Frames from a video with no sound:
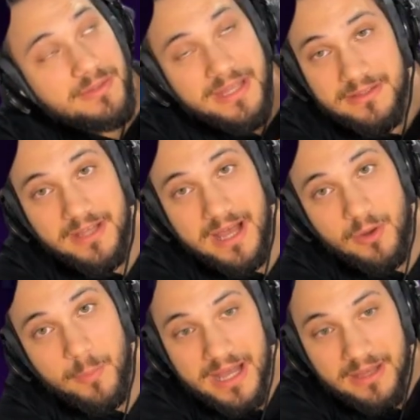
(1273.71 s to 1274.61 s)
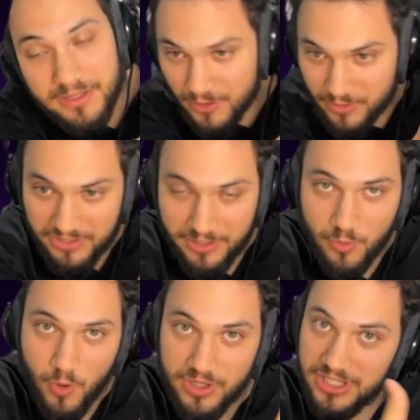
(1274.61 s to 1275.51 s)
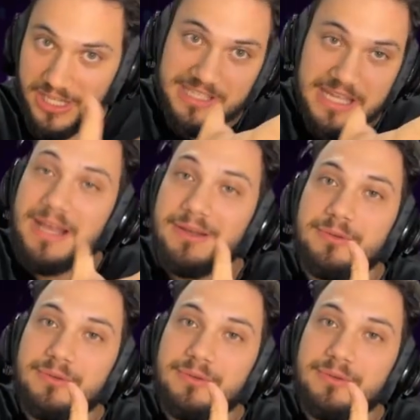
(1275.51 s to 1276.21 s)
In fact, you might even consider watching it again